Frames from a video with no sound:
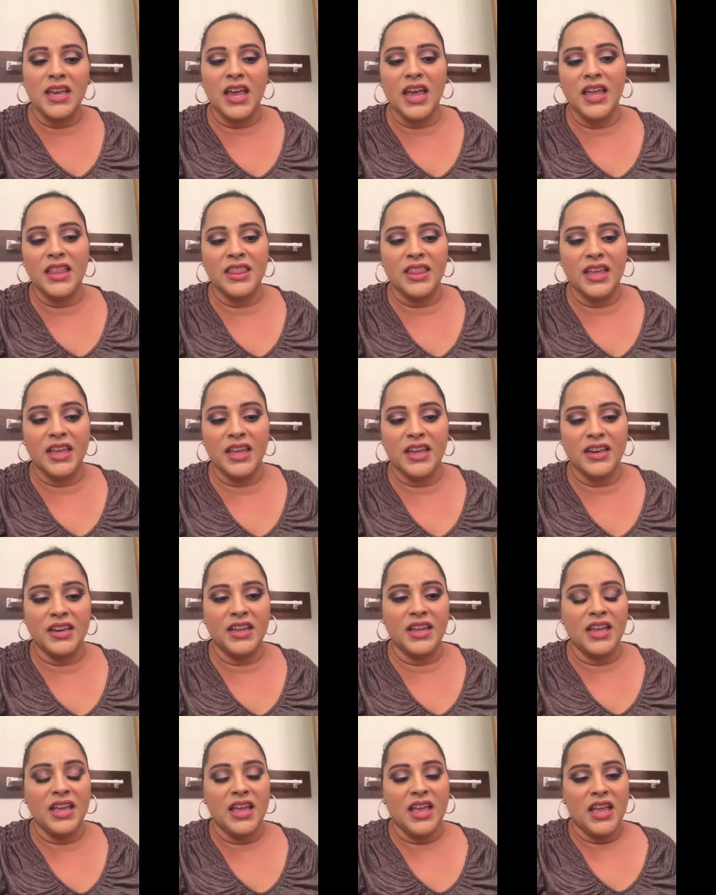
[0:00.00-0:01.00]
And then
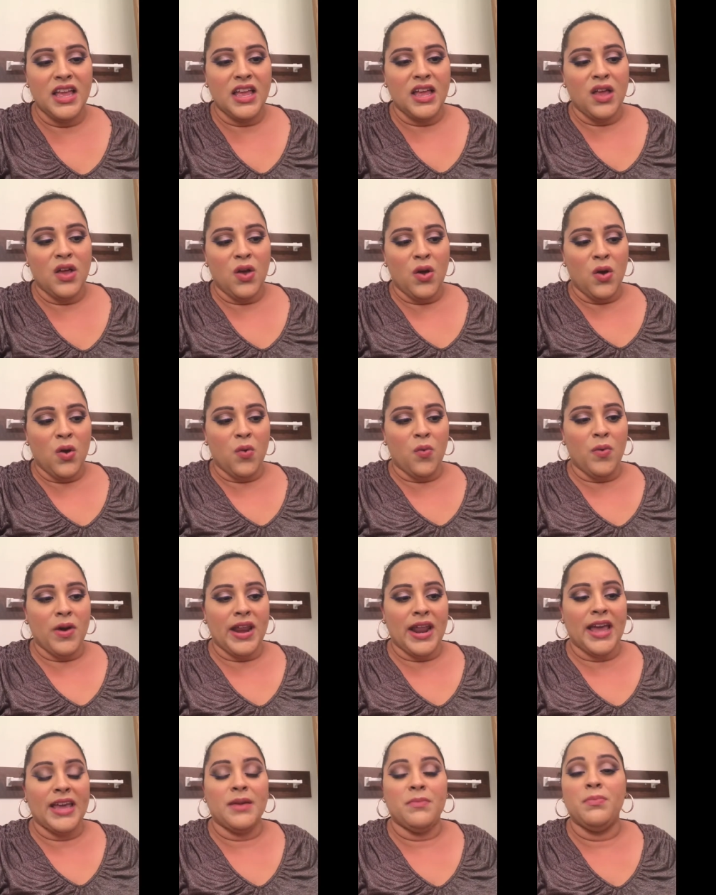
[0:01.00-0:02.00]

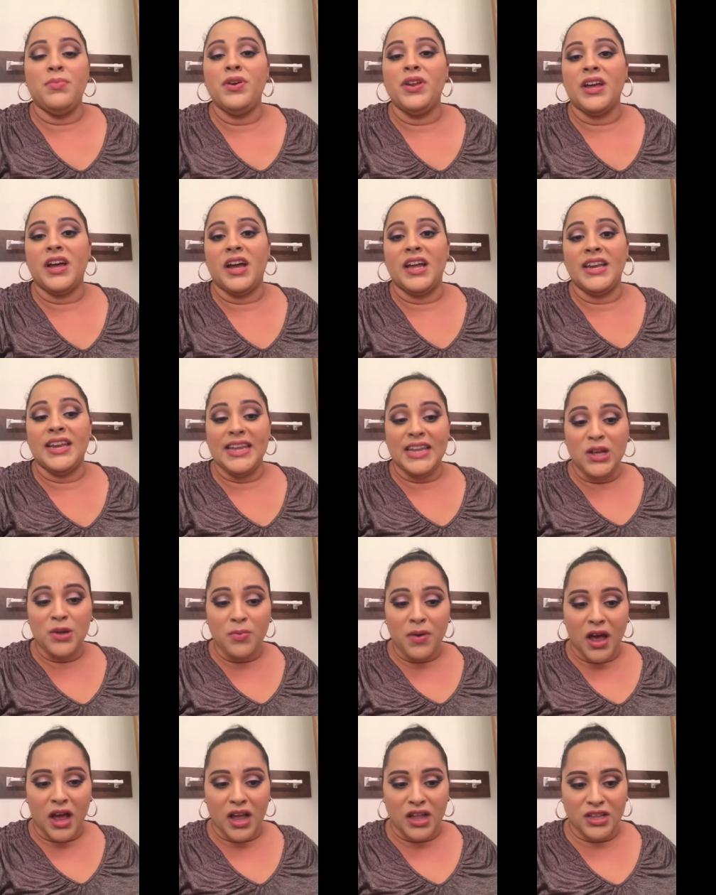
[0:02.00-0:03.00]
when I am putting on nail
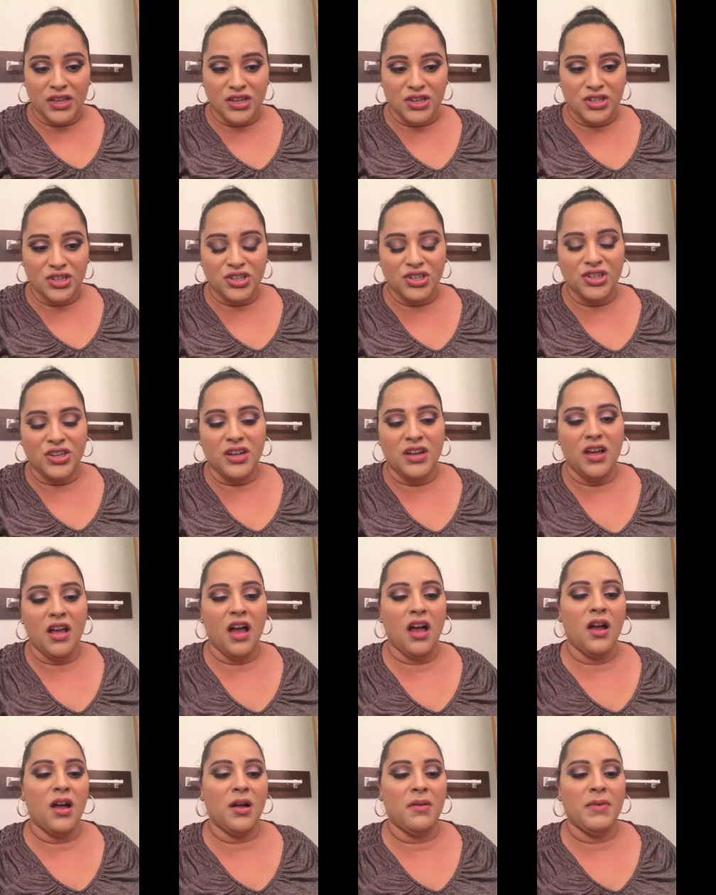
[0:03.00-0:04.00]
polish,
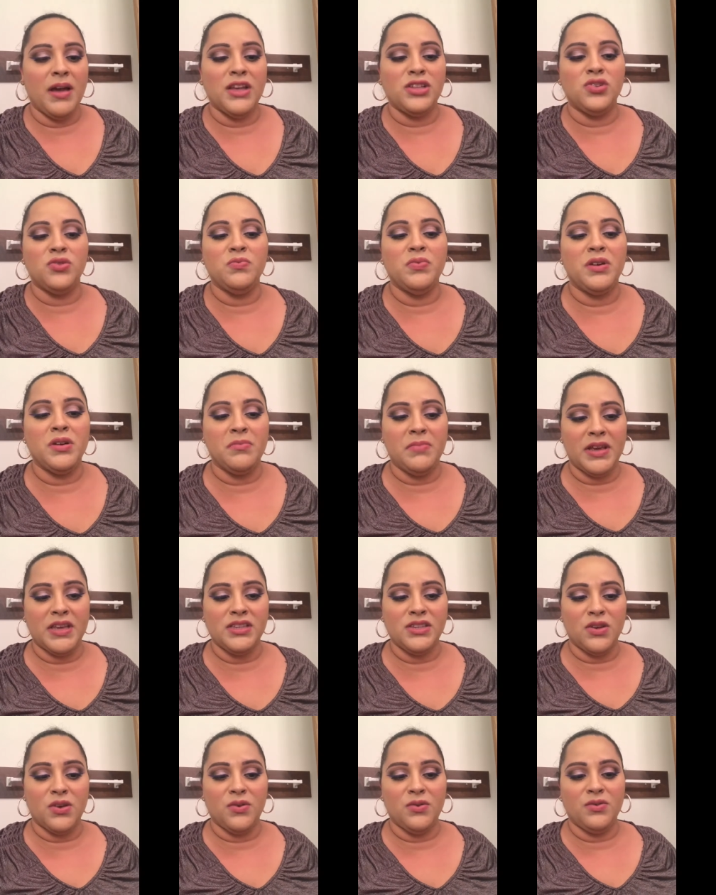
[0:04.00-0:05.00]
um, I do put a
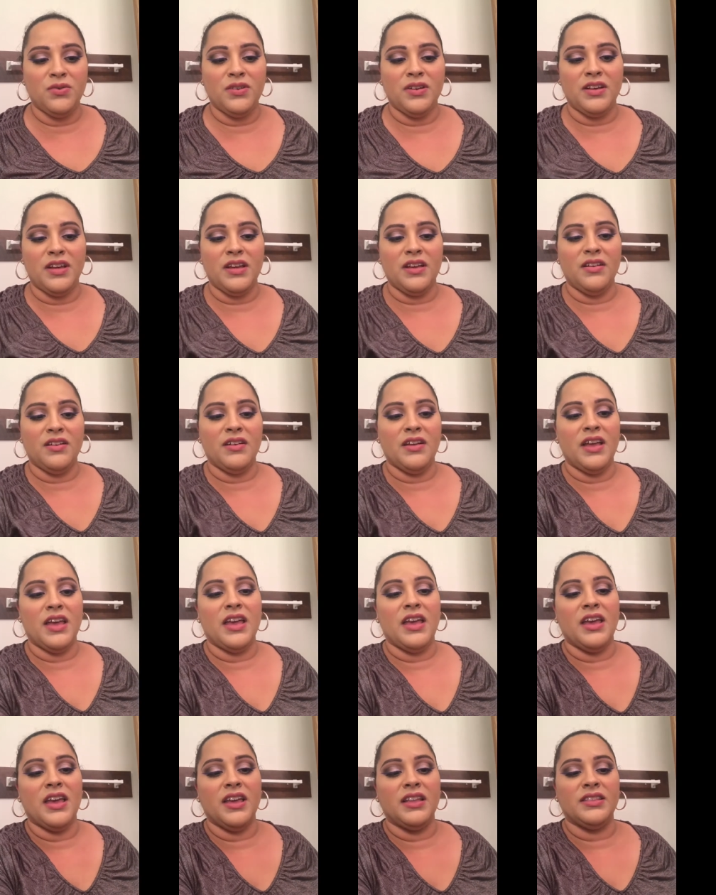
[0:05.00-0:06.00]
base coat.
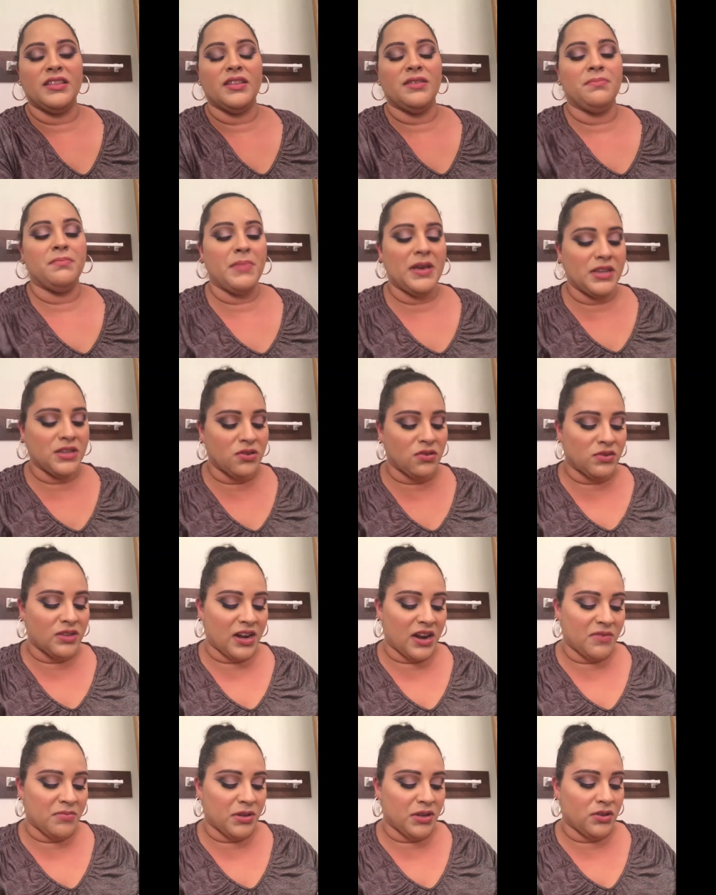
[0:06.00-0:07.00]
And the base coat
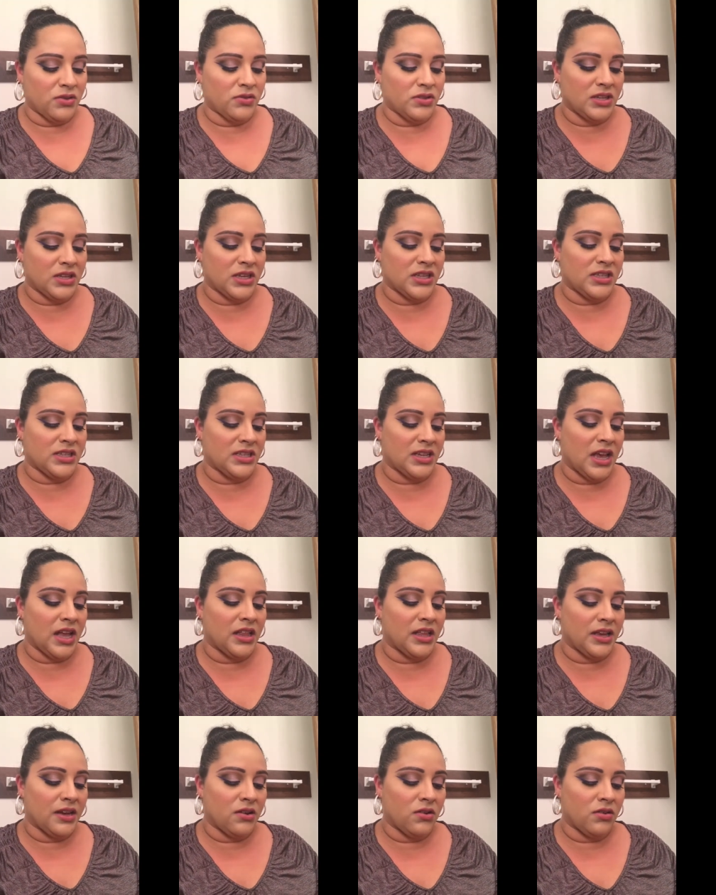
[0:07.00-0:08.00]
that I've been using is the
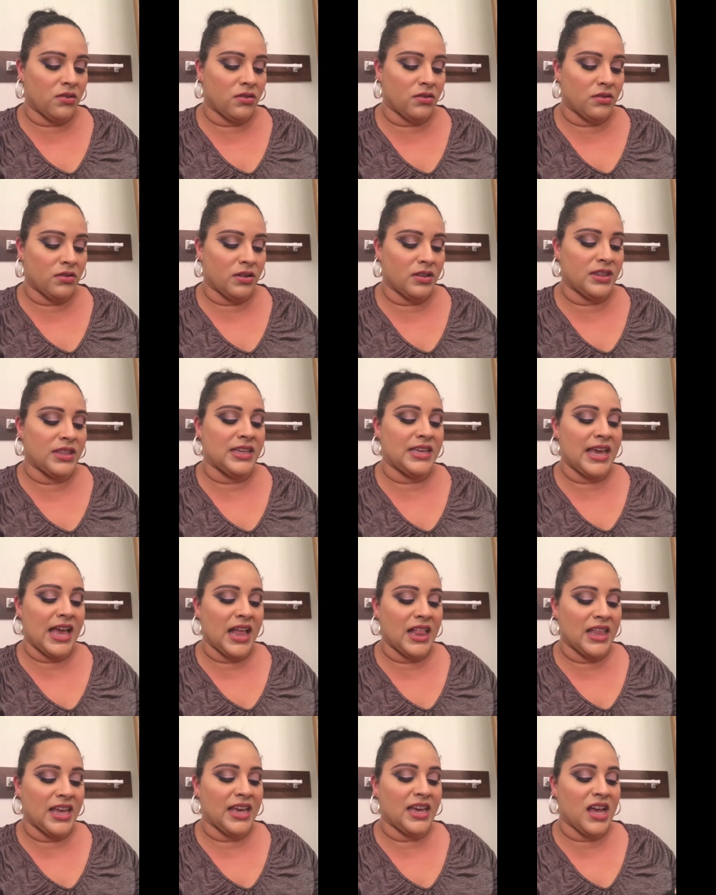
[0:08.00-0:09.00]
LA, Cur the
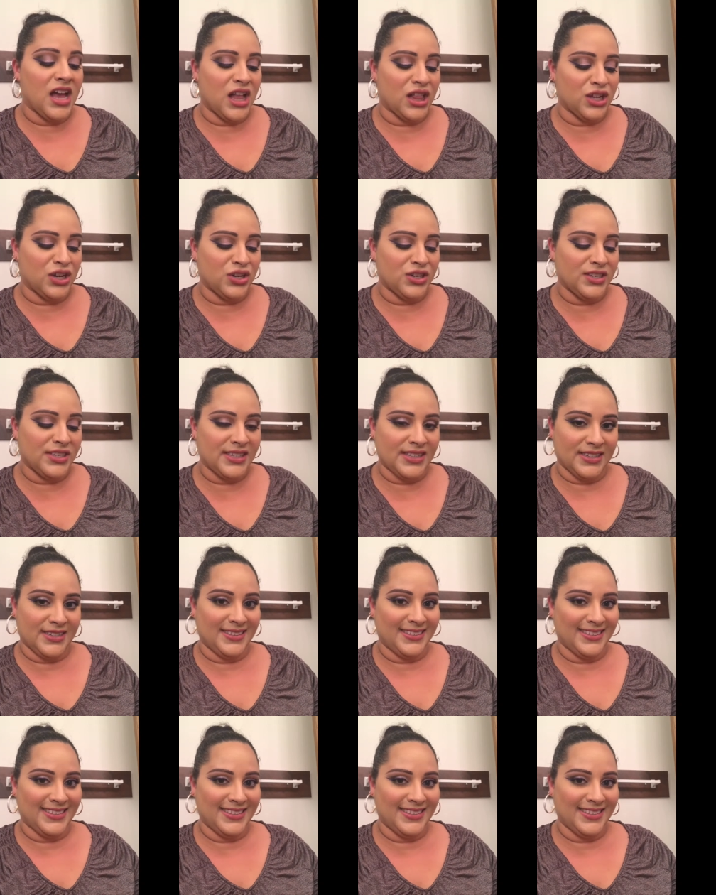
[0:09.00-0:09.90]
LA Colors